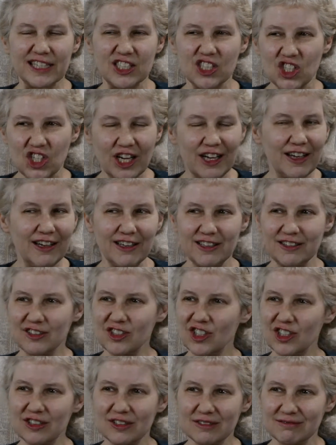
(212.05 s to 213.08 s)

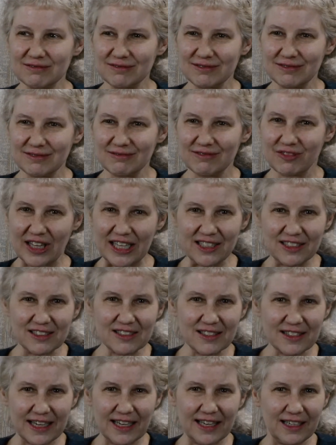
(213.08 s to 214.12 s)
change
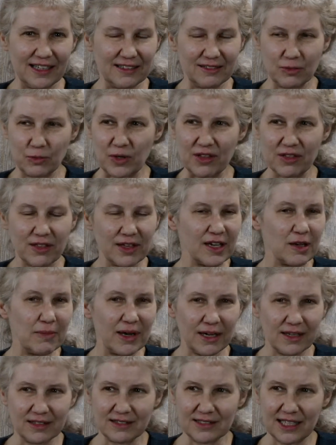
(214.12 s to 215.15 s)
things that we think
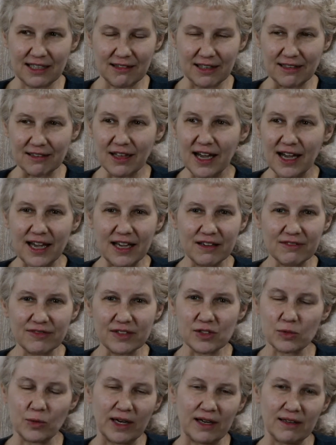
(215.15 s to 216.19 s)
about in daily life
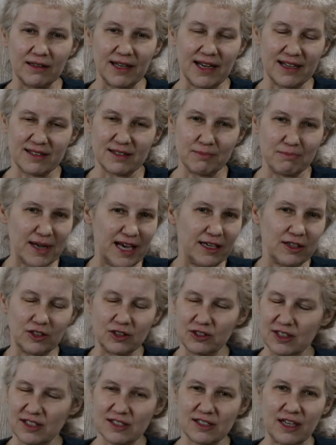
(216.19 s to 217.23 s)
as well as
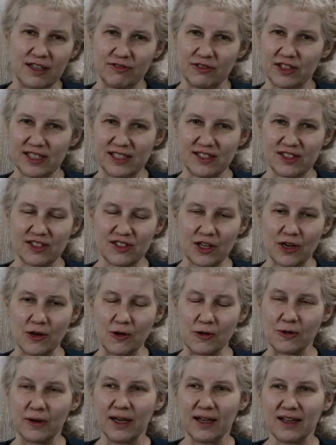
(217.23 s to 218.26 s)
medical discoveries.
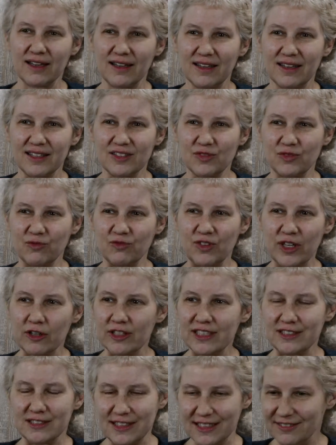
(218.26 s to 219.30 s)
So it's
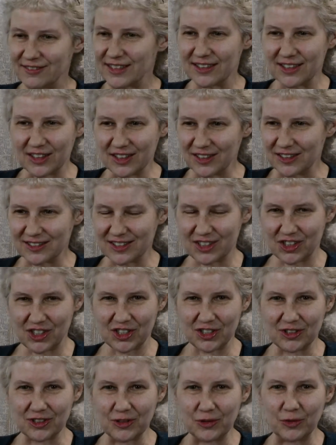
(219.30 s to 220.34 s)
very difficult
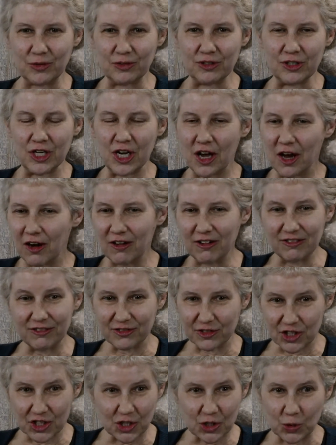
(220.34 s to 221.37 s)
to know
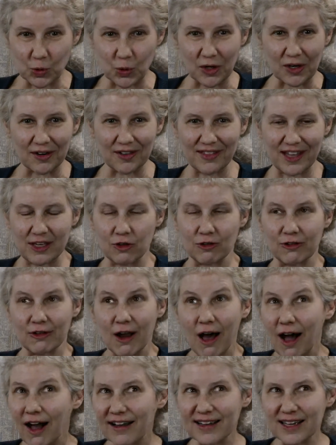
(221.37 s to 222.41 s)
for sure that you're
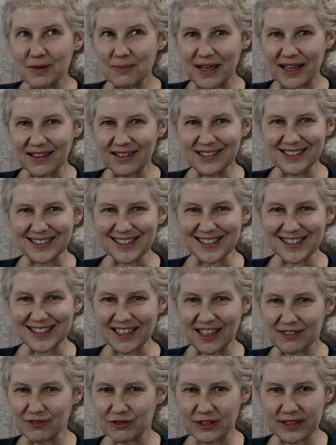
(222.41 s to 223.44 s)
not going to make a
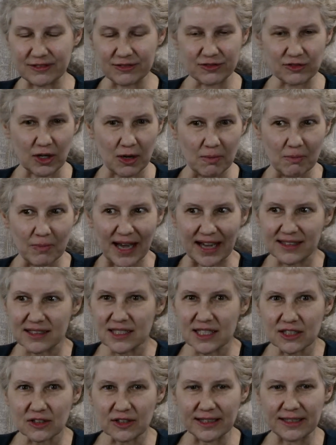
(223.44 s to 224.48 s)
discovery from
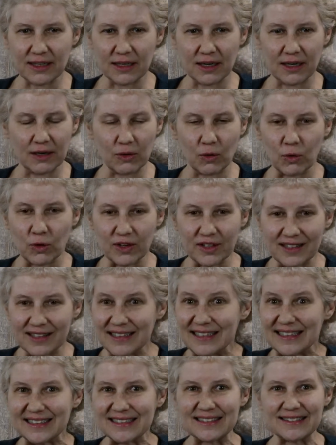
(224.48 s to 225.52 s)
bacteria or
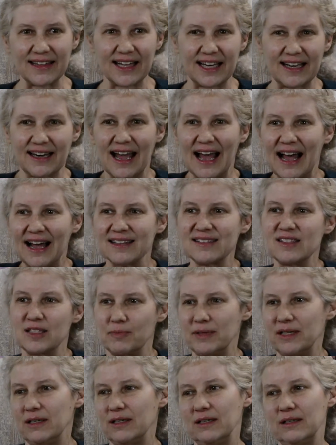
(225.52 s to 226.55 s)
yeast, that it has to
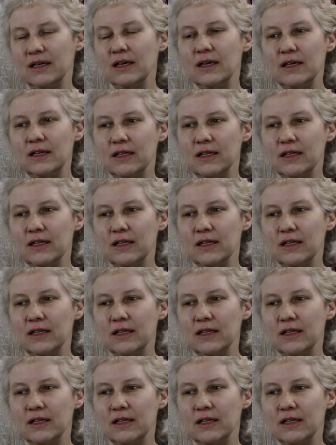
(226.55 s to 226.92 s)
be,